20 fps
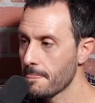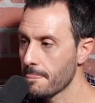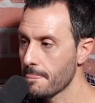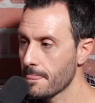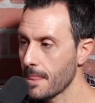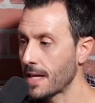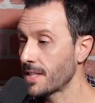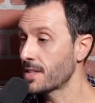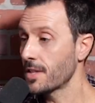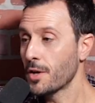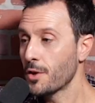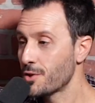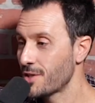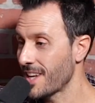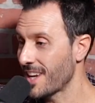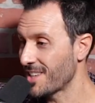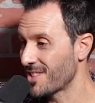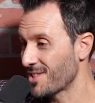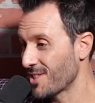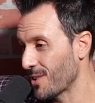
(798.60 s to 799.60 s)
I didn't know she
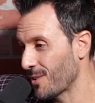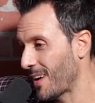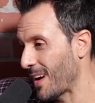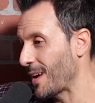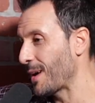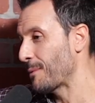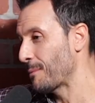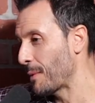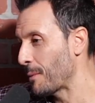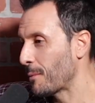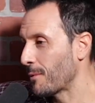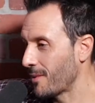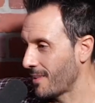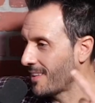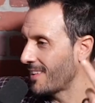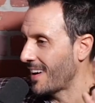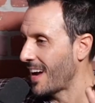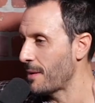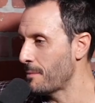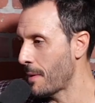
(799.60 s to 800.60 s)
had a show. I remember
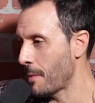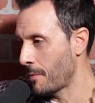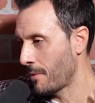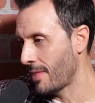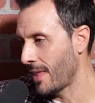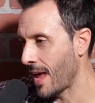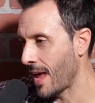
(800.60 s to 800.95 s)
the